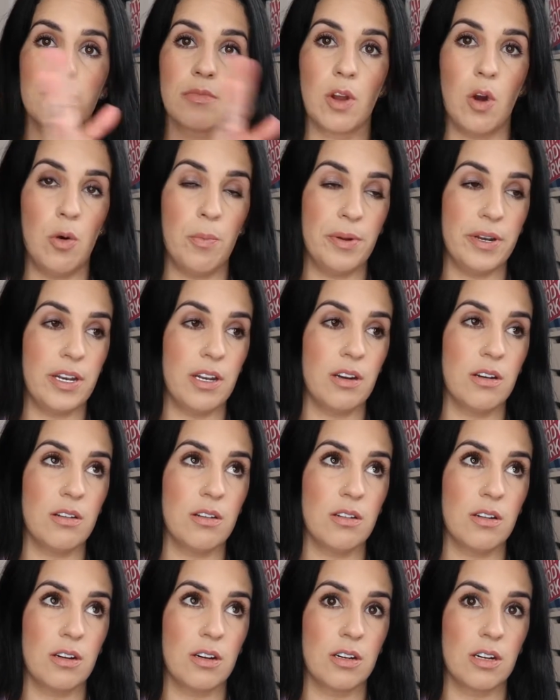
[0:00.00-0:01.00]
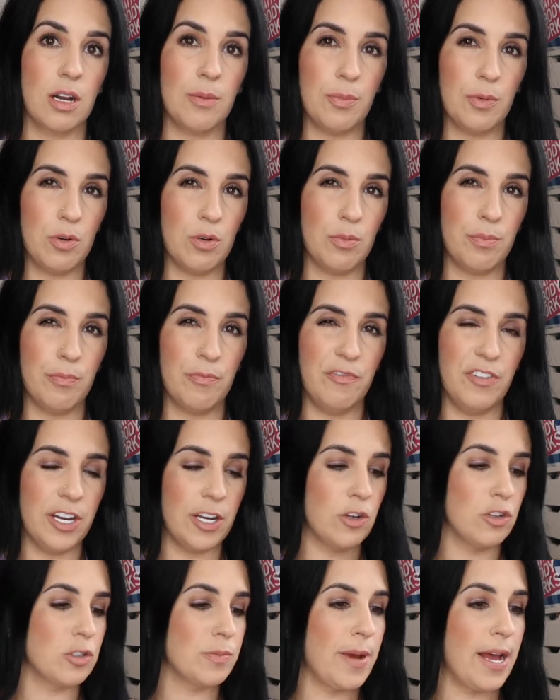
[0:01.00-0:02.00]
opening a couple
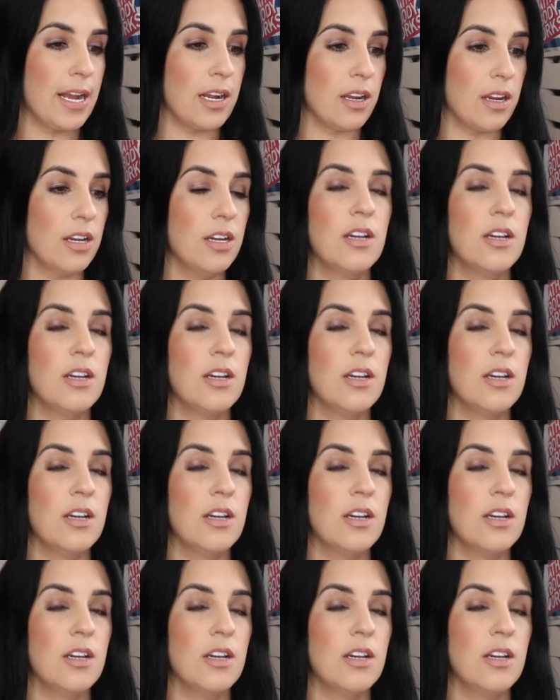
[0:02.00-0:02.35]
videos back.